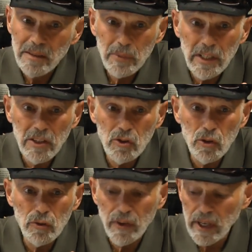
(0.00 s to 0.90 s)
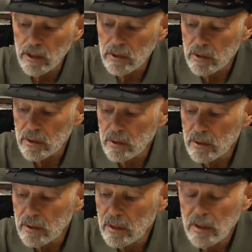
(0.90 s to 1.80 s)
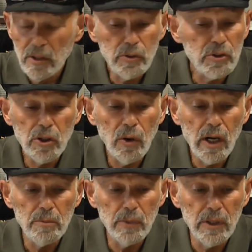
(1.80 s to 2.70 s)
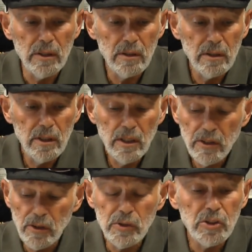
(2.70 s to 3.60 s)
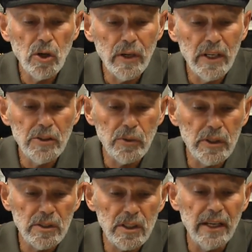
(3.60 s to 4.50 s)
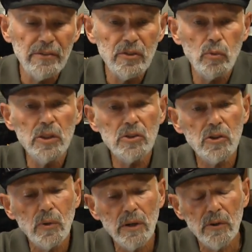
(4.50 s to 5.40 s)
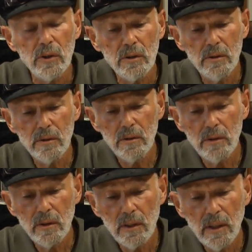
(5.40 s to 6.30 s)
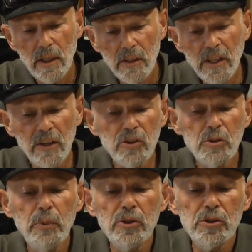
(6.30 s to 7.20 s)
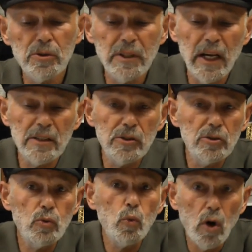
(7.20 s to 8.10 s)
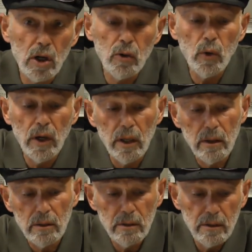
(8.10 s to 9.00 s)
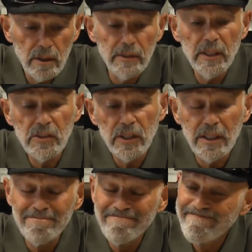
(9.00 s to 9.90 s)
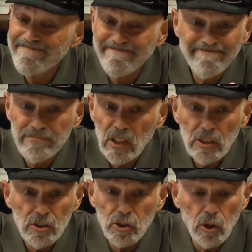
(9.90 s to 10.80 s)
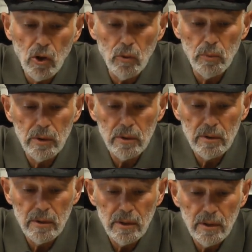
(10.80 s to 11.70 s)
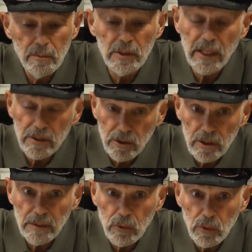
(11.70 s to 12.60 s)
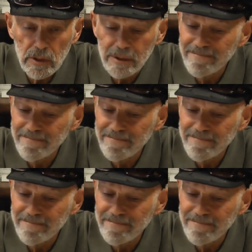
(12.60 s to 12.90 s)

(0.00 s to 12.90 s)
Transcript: But he too fails. There is no heartbeat. There is no interest left whatsoever. The other spiritual doctors walk away, and they say, there's no hope. But Doctor Liebowitz